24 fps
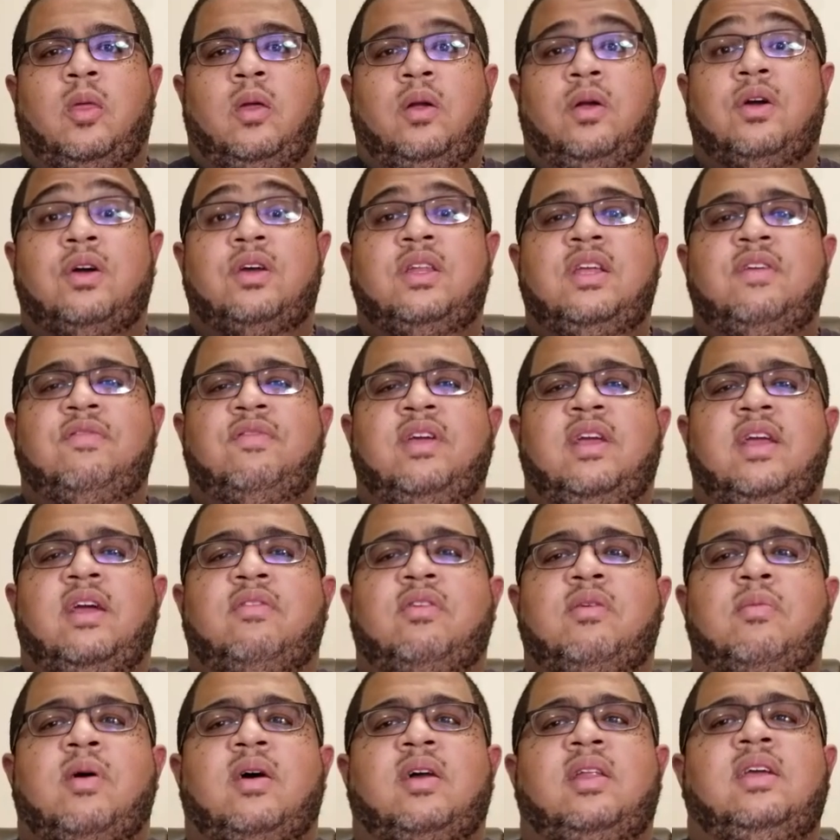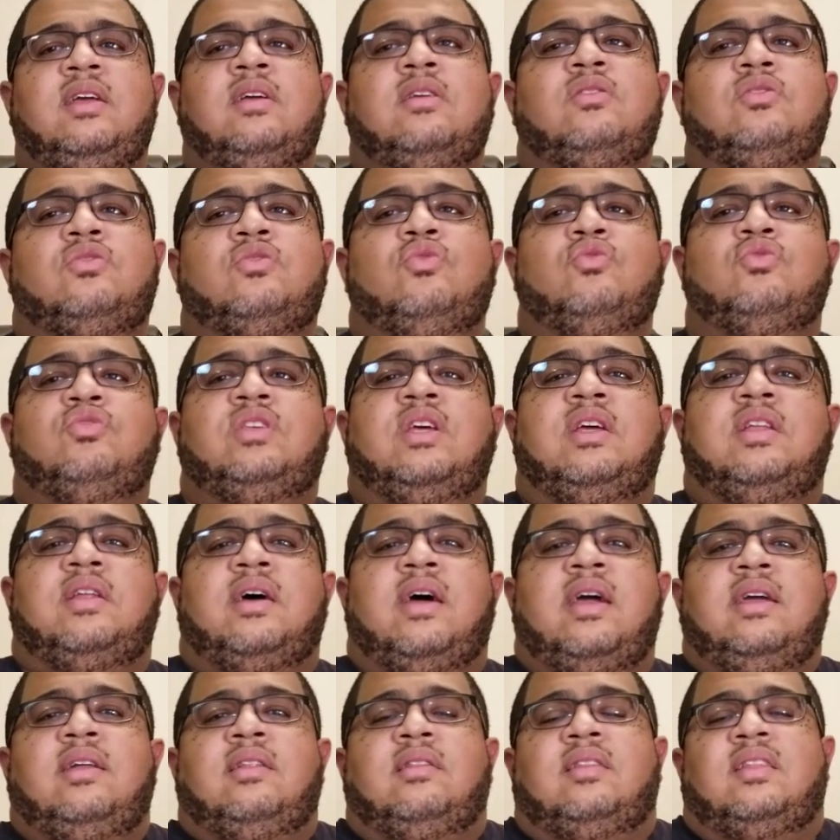Good evening, everybody. Tuesday
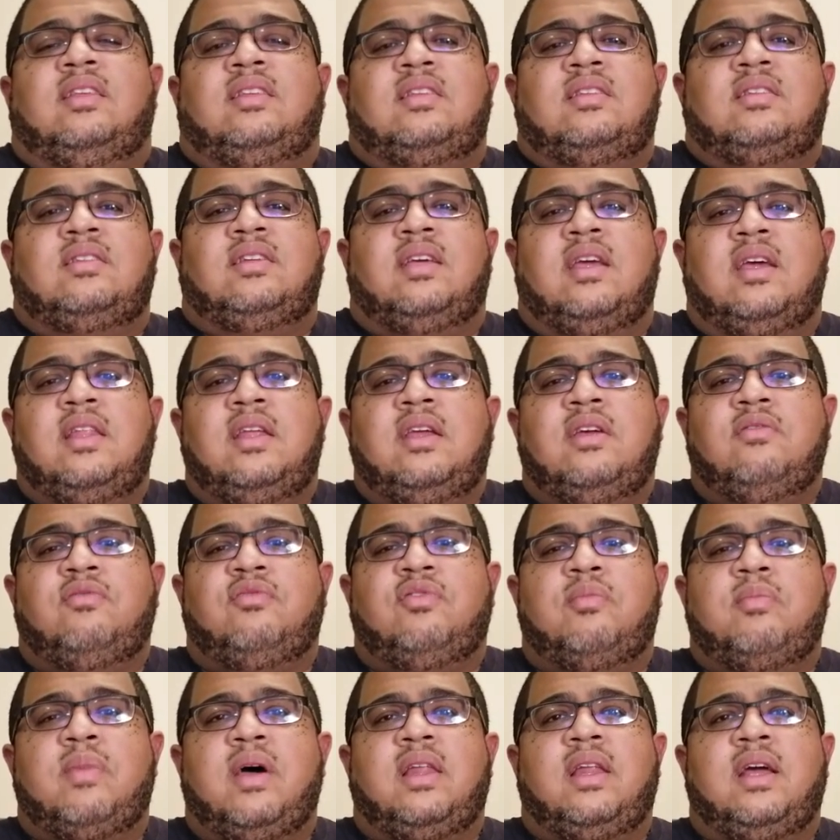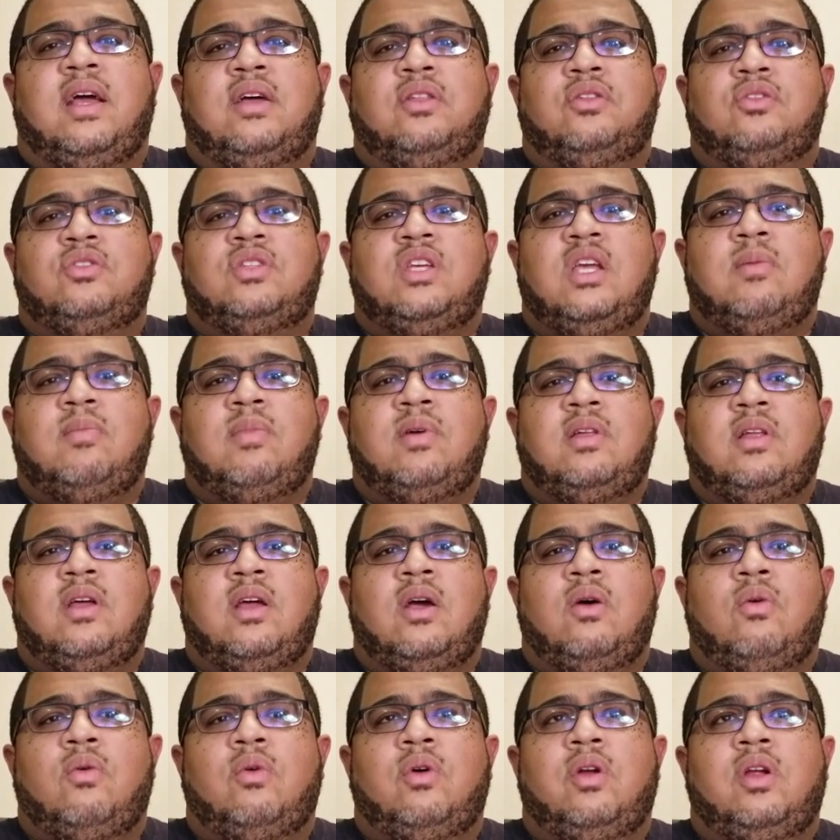night, this is Gideon from Manna Entertainment,
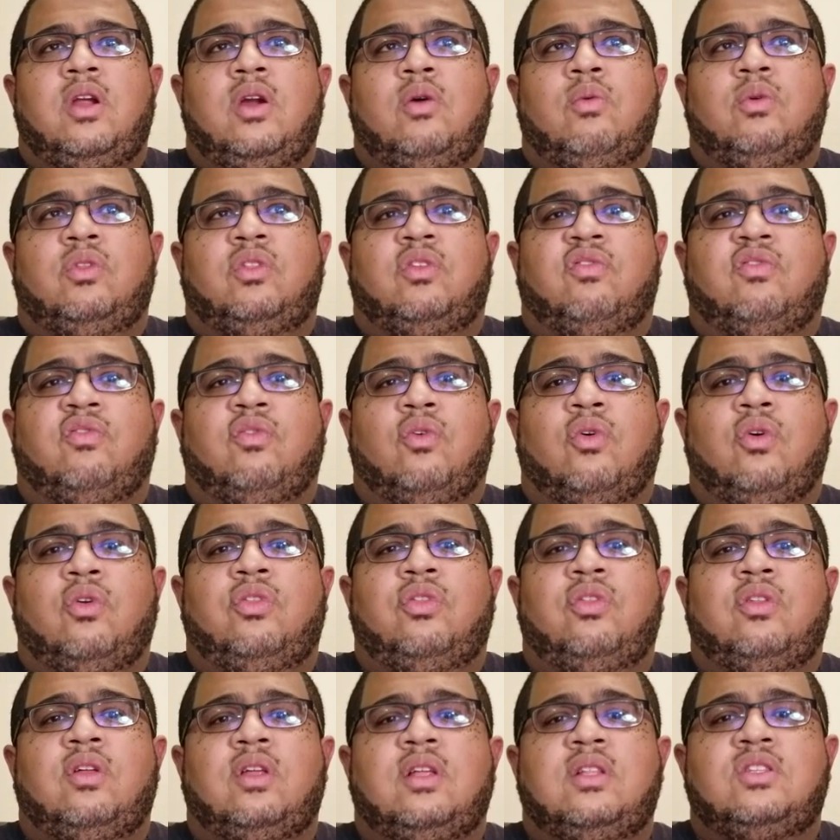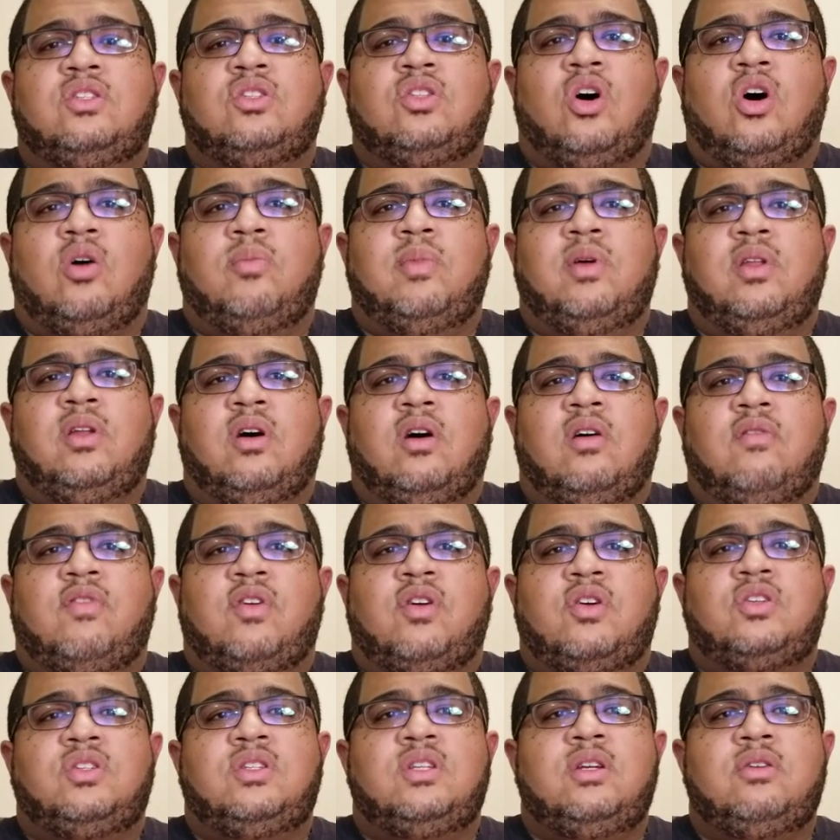and we're here with the fourth installment of
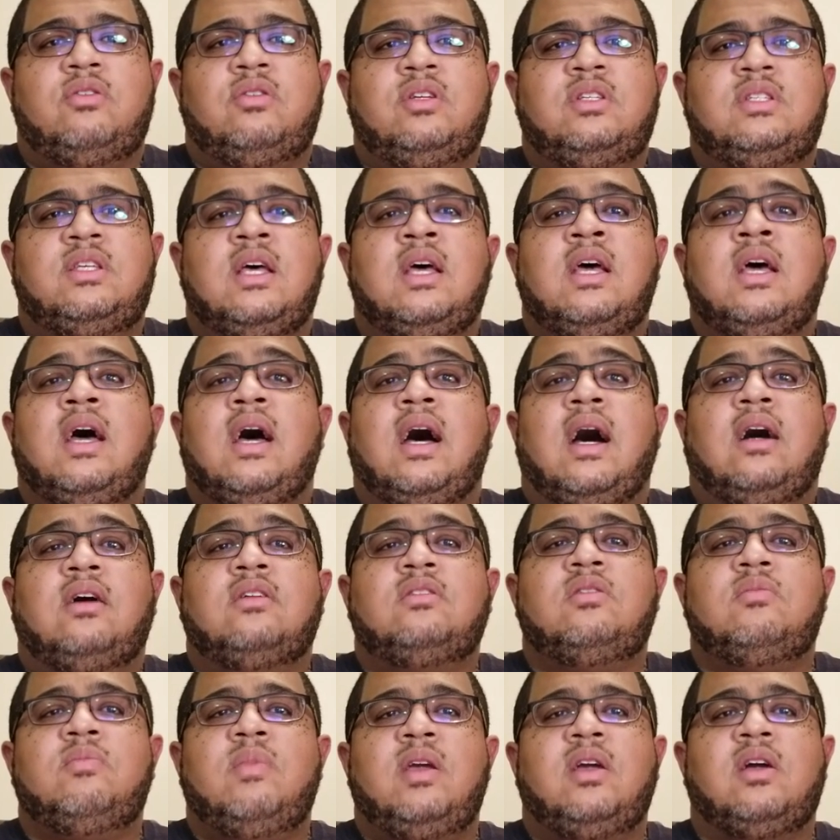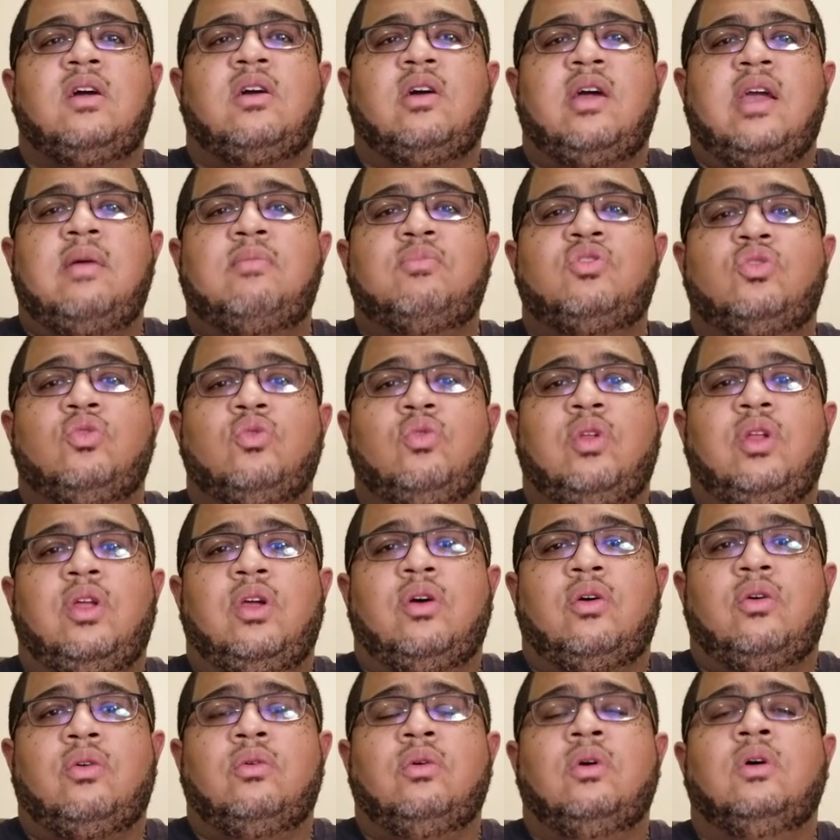our series, How to Make a Game
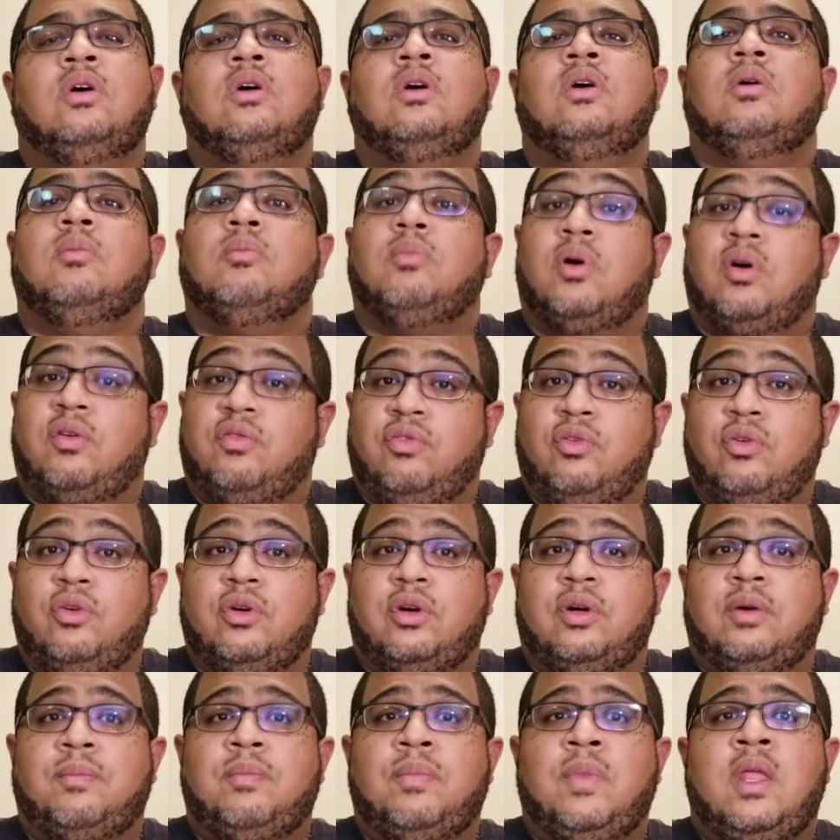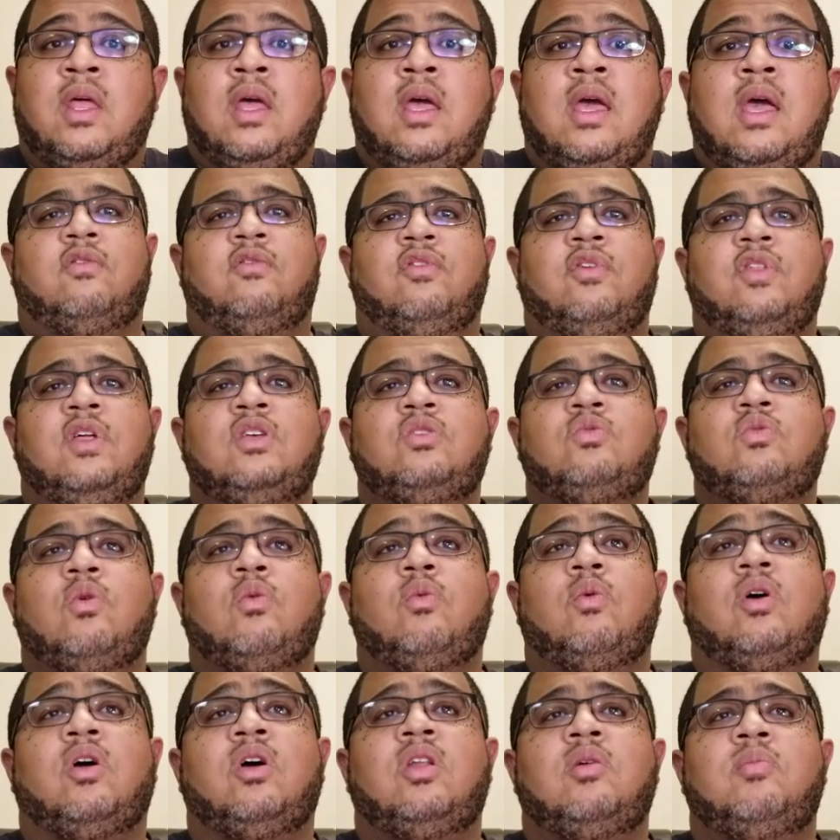Studio, Part 4. For this one,
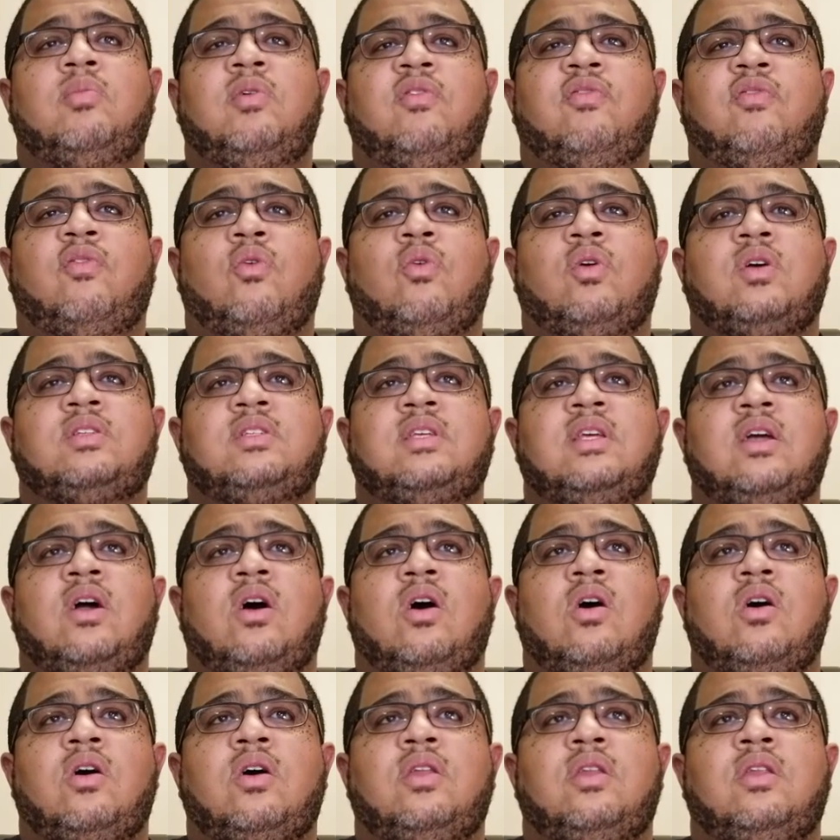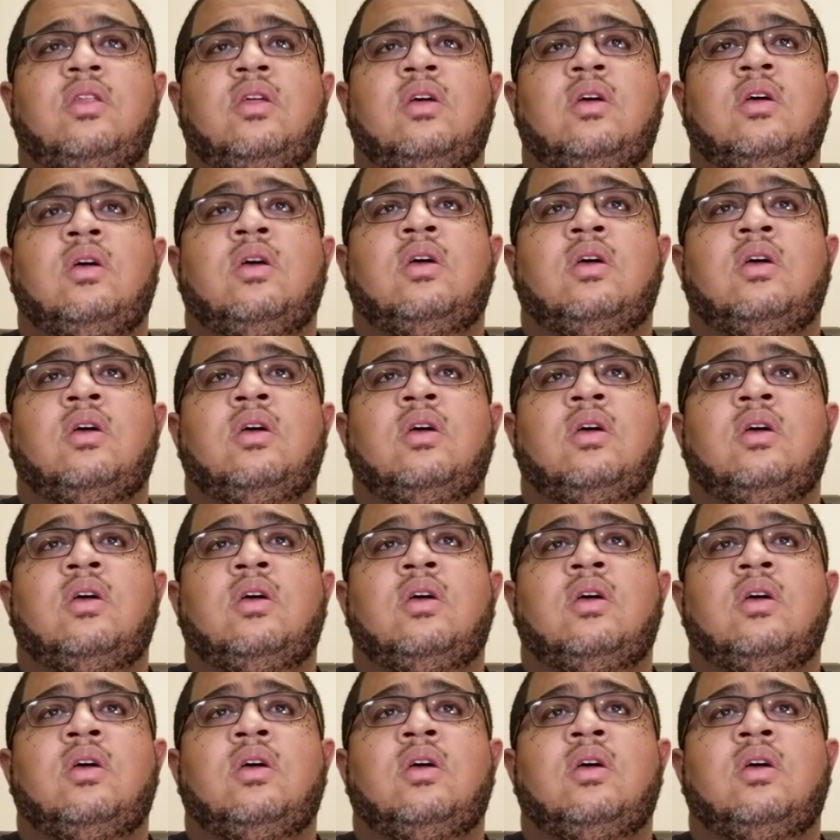we're going to be focusing on